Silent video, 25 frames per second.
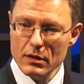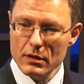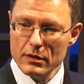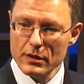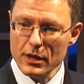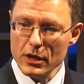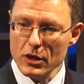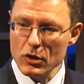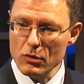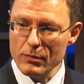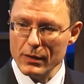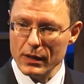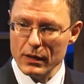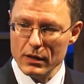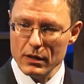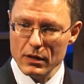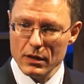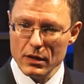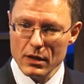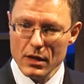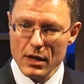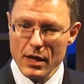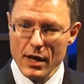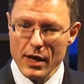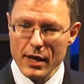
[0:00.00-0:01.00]
the human
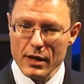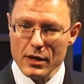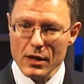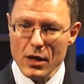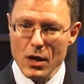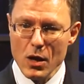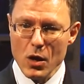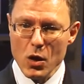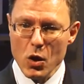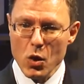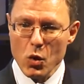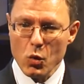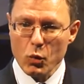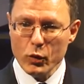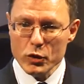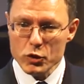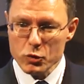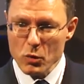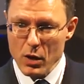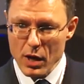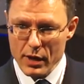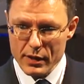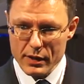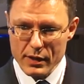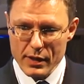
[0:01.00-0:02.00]
and which
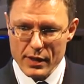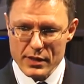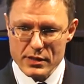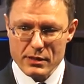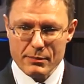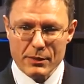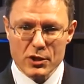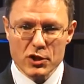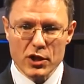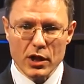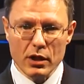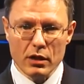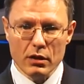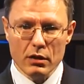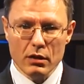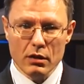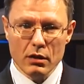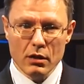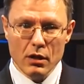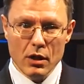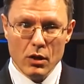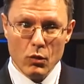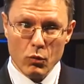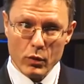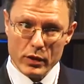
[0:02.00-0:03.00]
one is the machine,
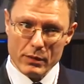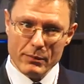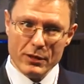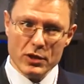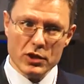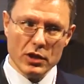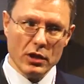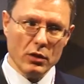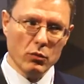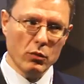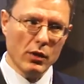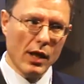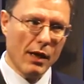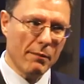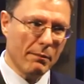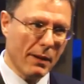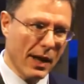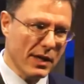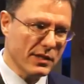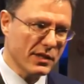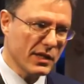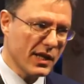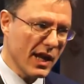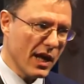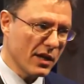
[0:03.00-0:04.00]
well, the machine will have
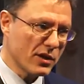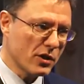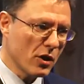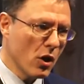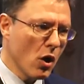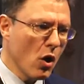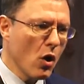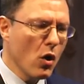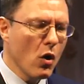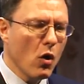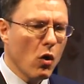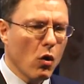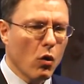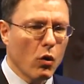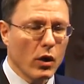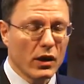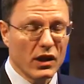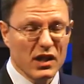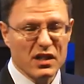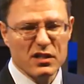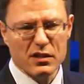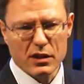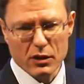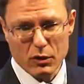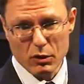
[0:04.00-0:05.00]
passed the test, or at
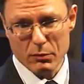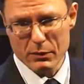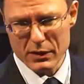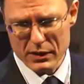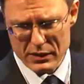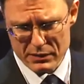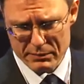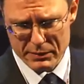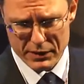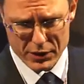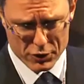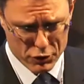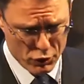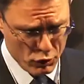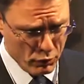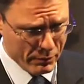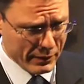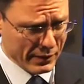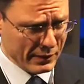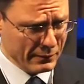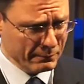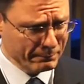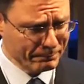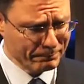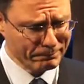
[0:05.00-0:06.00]
least the human is pretty
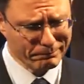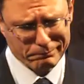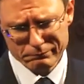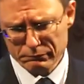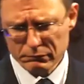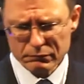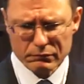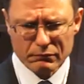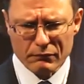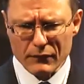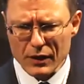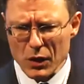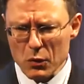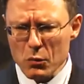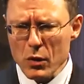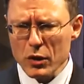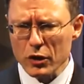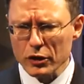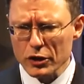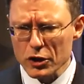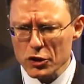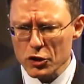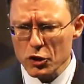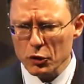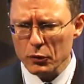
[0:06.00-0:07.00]
stupid. One
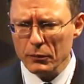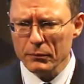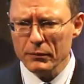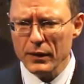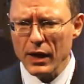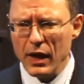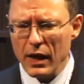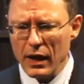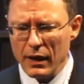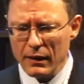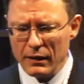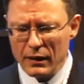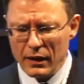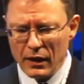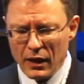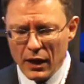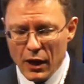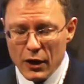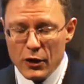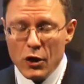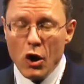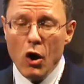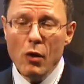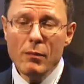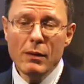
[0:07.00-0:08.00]
of the two. Uh,
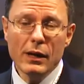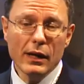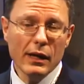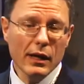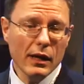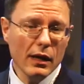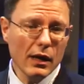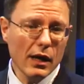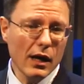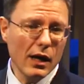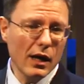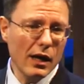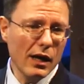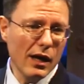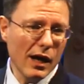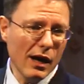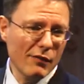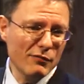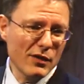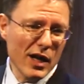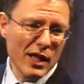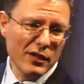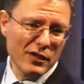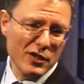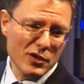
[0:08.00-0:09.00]
normally, uh,
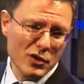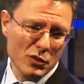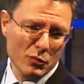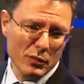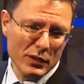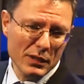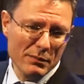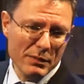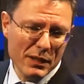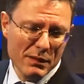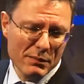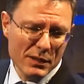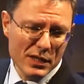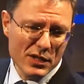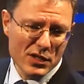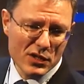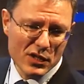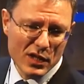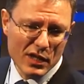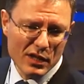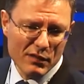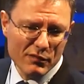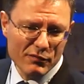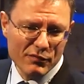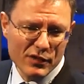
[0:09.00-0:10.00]
I've done this with the
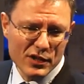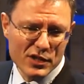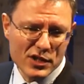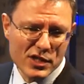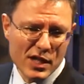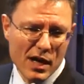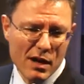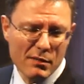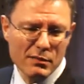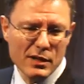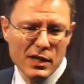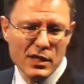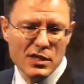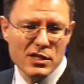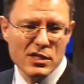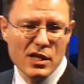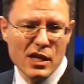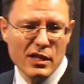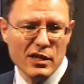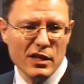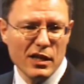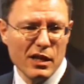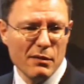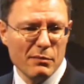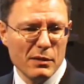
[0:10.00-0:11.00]
BBC, first time that
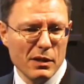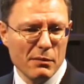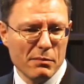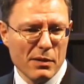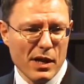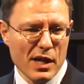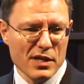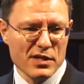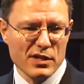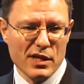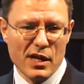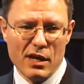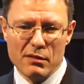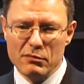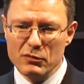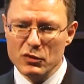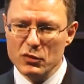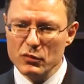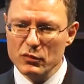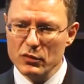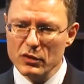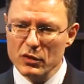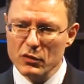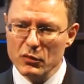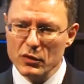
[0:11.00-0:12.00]
uh, the Loebner Prize came
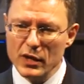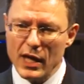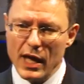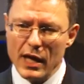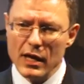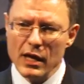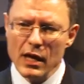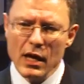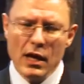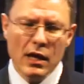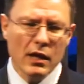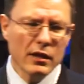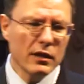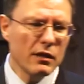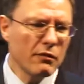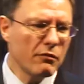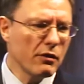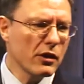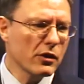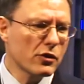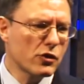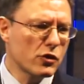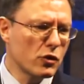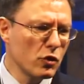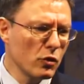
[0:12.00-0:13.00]
to the UK. The
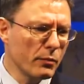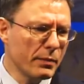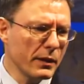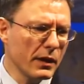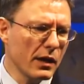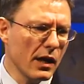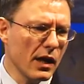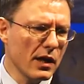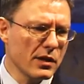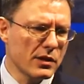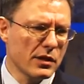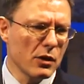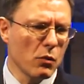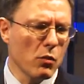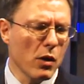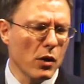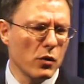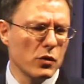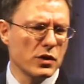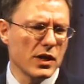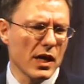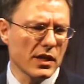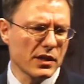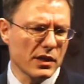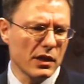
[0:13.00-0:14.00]
real stupid is the one
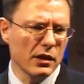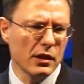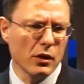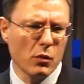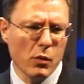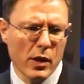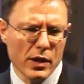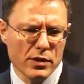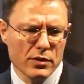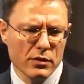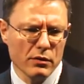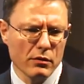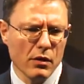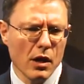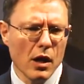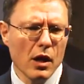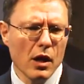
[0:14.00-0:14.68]
who's asking the question.